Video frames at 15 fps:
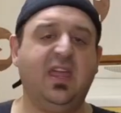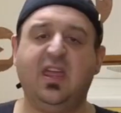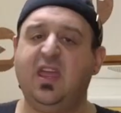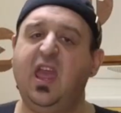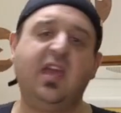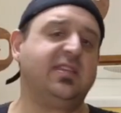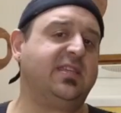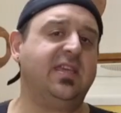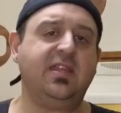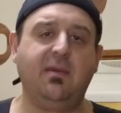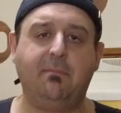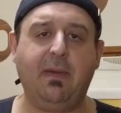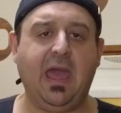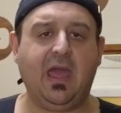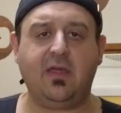kicks you in the
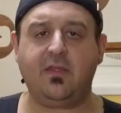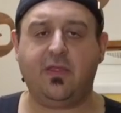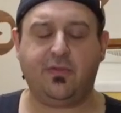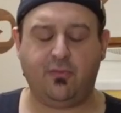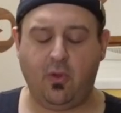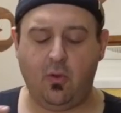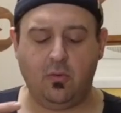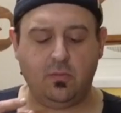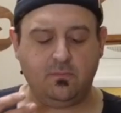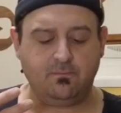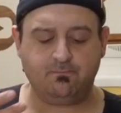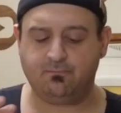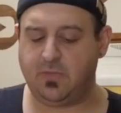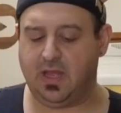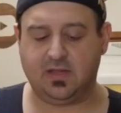back of the throat
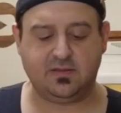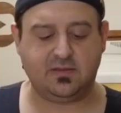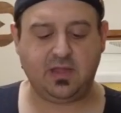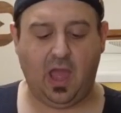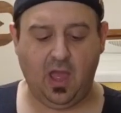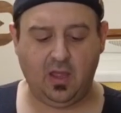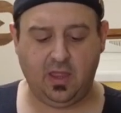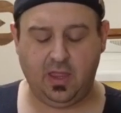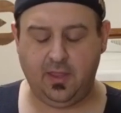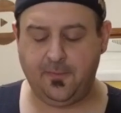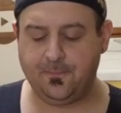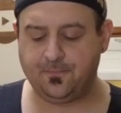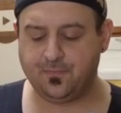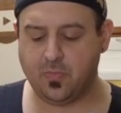like a donkey.